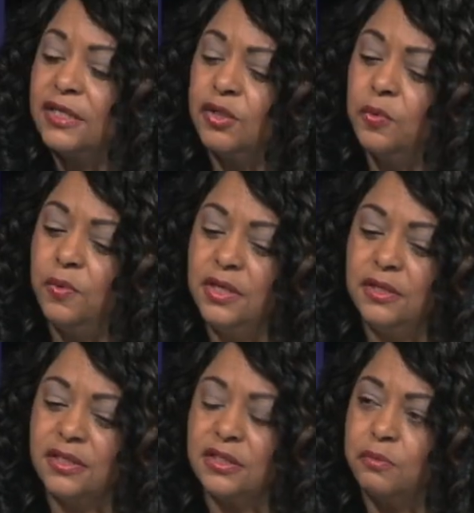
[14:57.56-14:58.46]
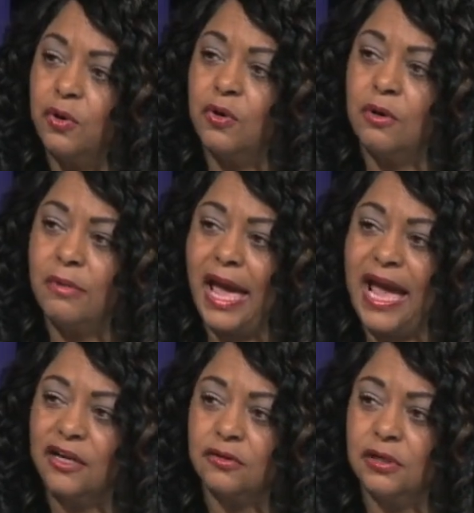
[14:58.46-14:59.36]
so when does the program
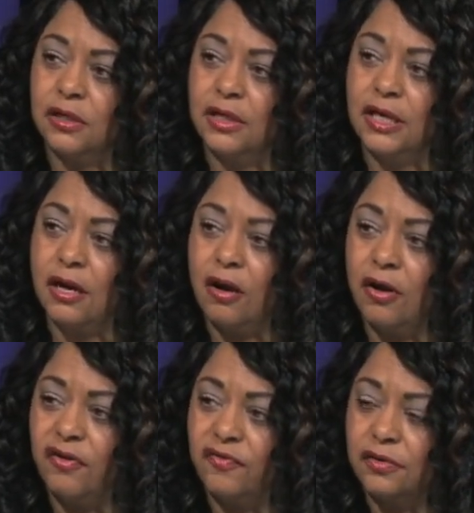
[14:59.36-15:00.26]
actually kick off?